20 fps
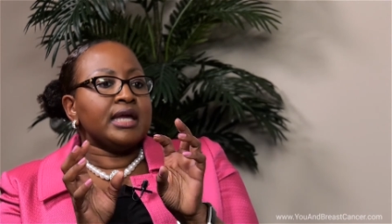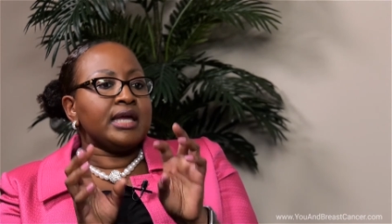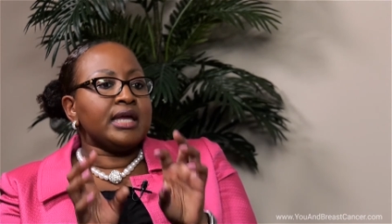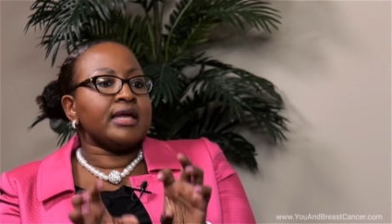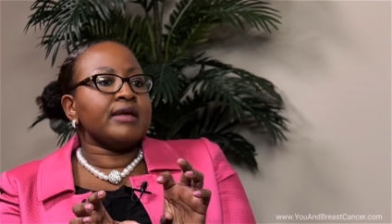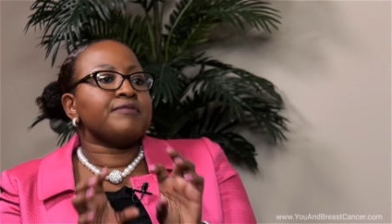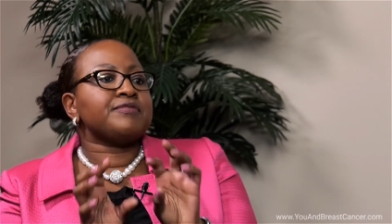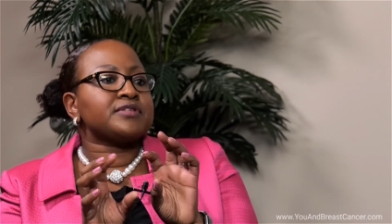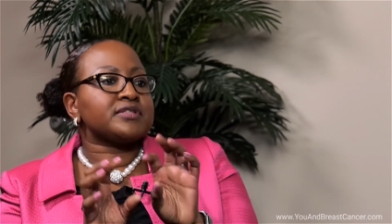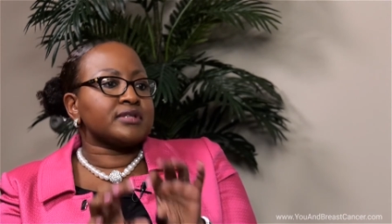
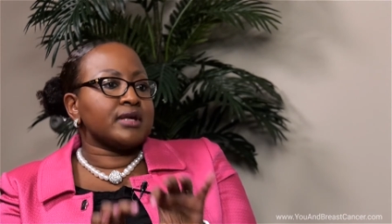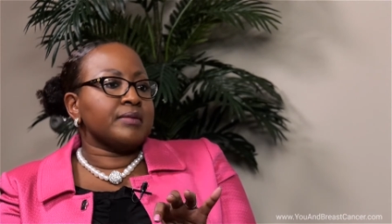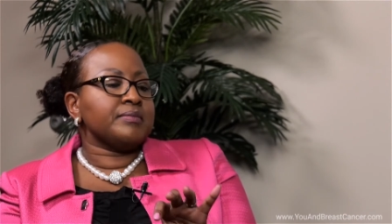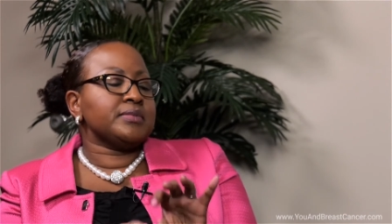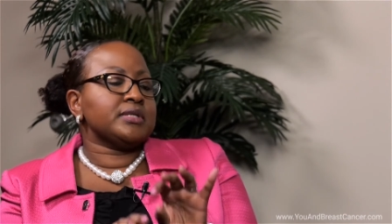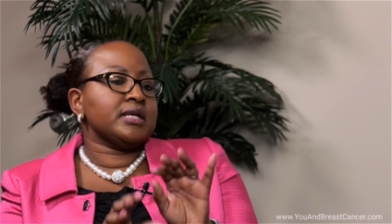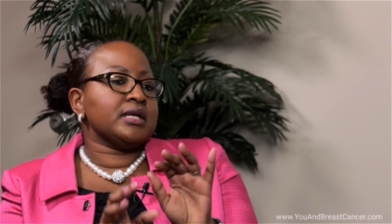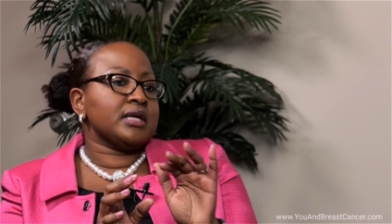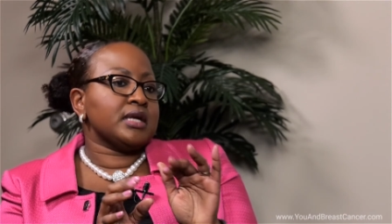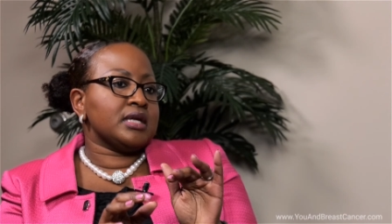if
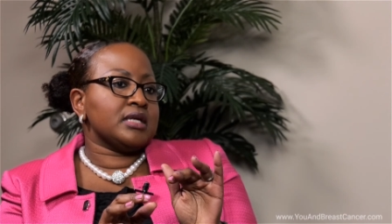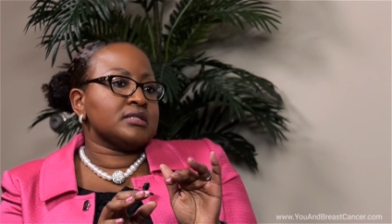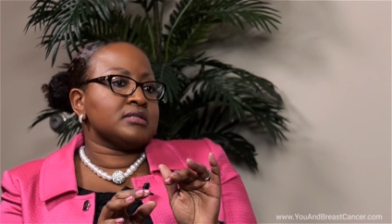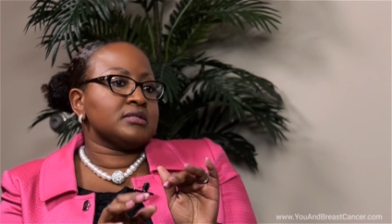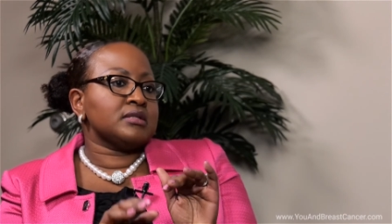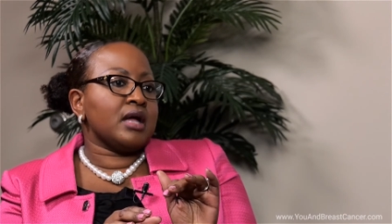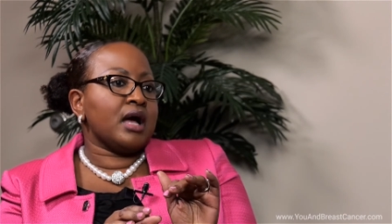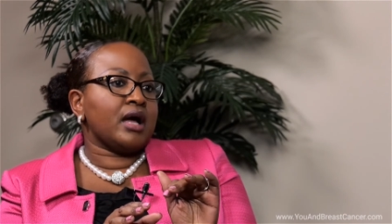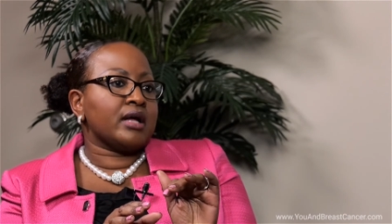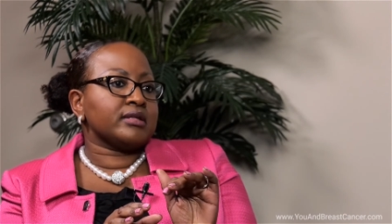something is
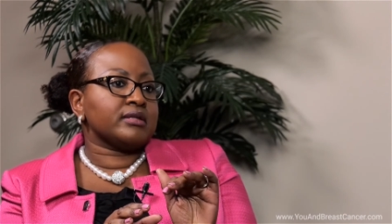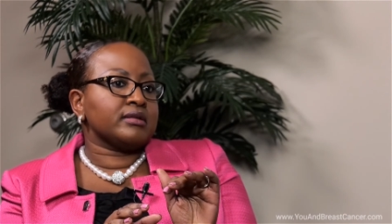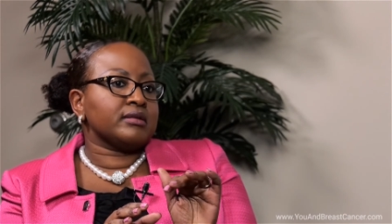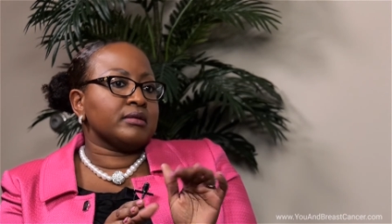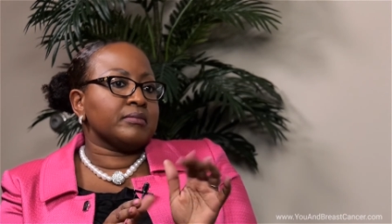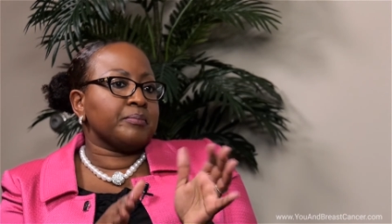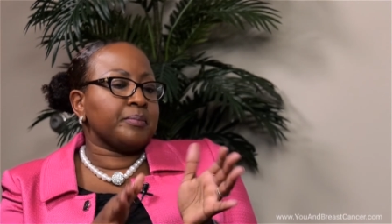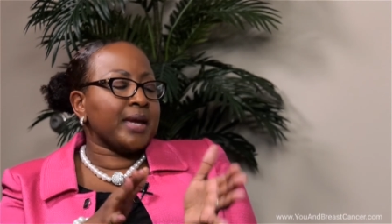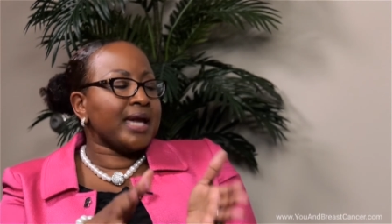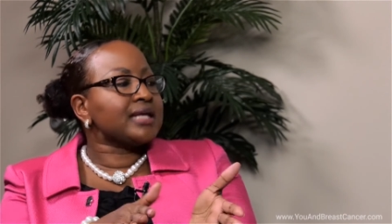not
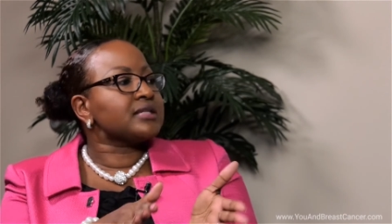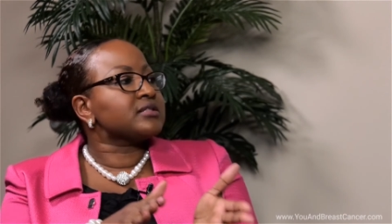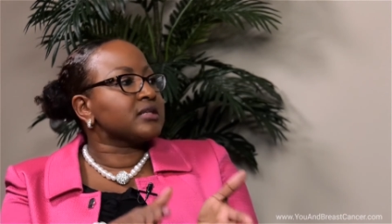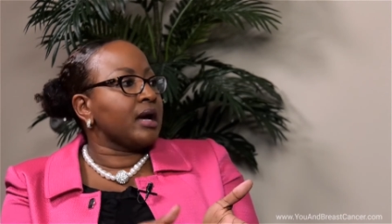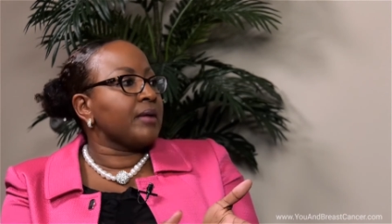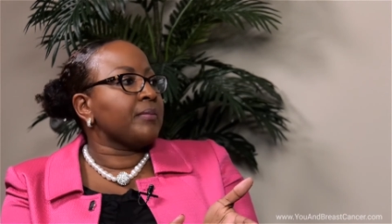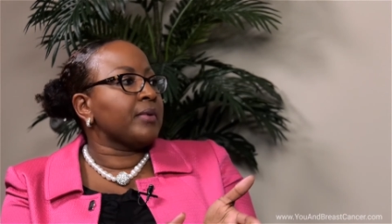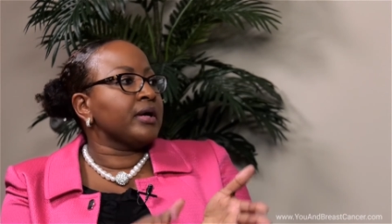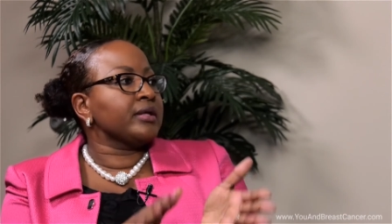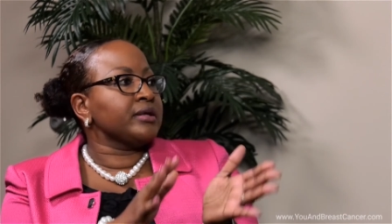picked
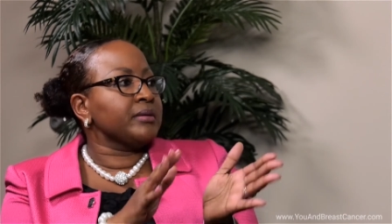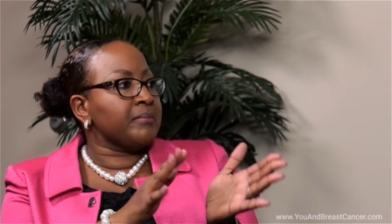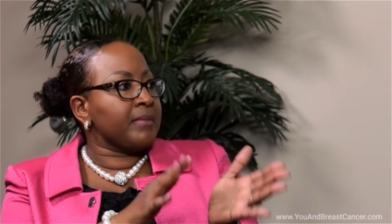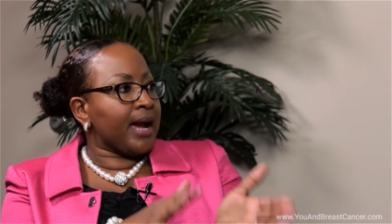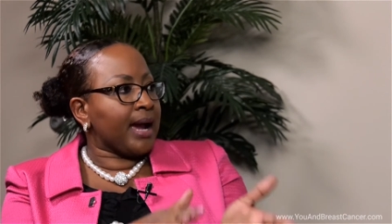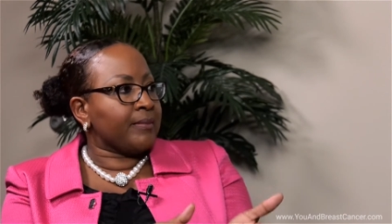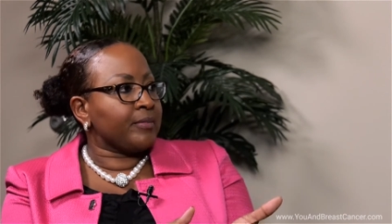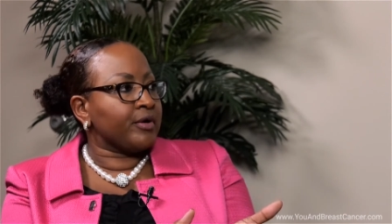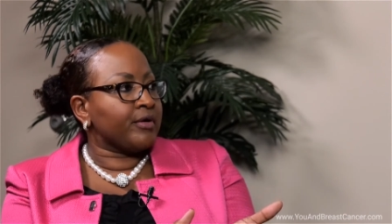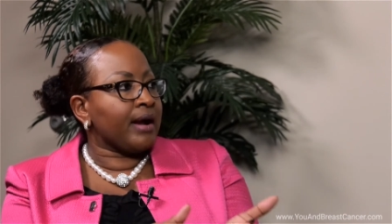up on a
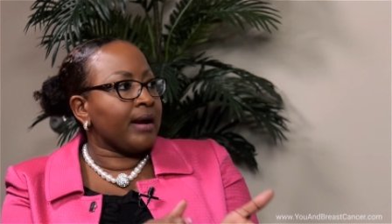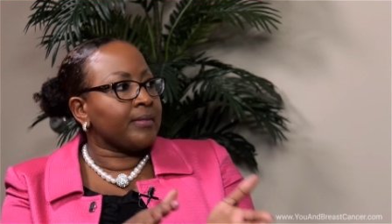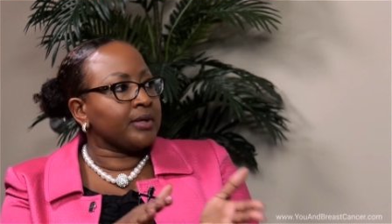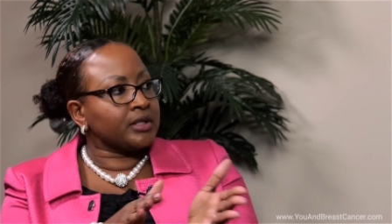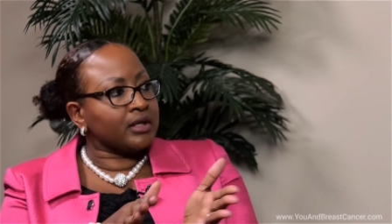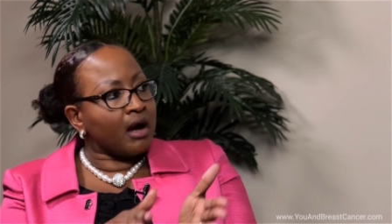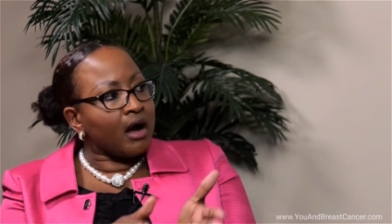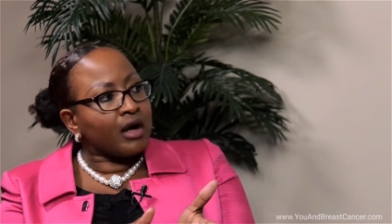mammogram and an